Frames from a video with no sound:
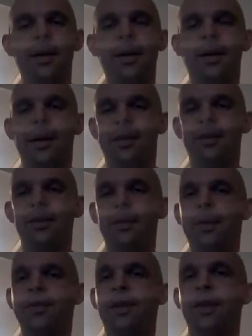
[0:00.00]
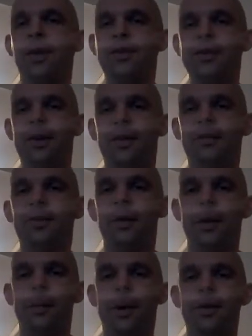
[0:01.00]
And there's a little bit of psychology here I have to
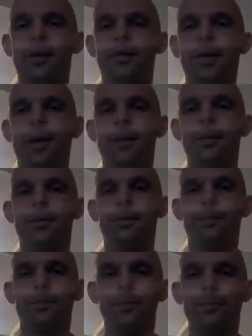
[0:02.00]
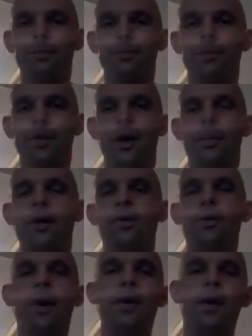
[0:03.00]
tell you about in a second. I
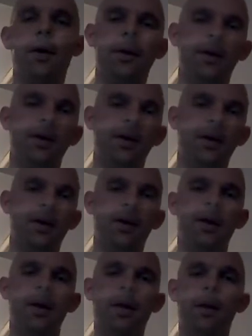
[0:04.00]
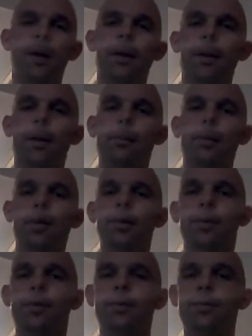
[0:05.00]
placed a red card in the
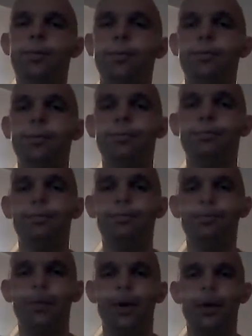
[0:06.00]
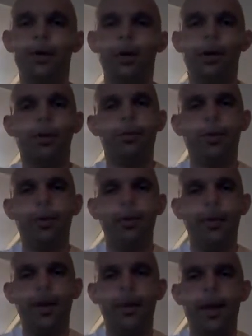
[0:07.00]
blue. And you go
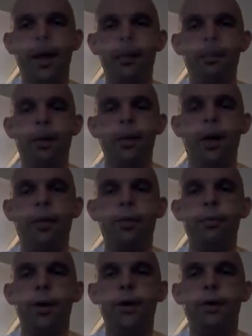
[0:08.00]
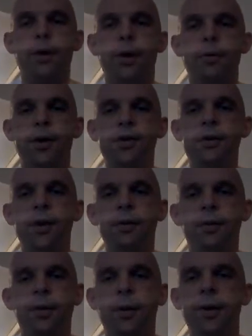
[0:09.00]
through, and they can pull out the red card once you
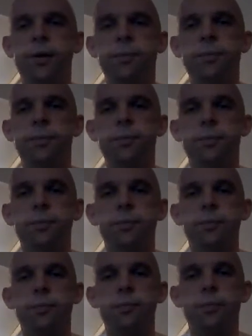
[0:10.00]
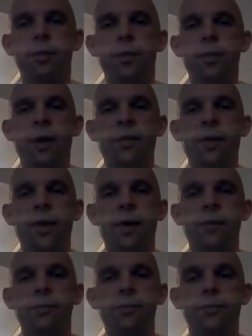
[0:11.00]
get to it. Right
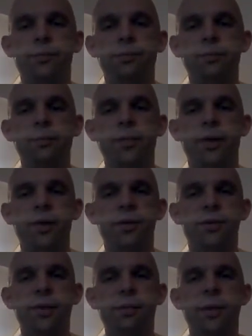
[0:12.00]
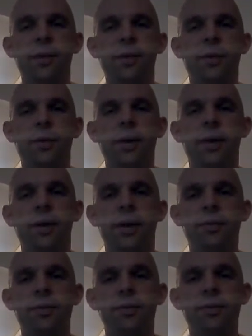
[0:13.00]
there. And it should be the Queen of
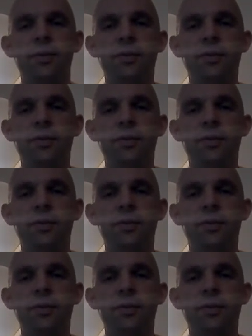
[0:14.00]
Clubs.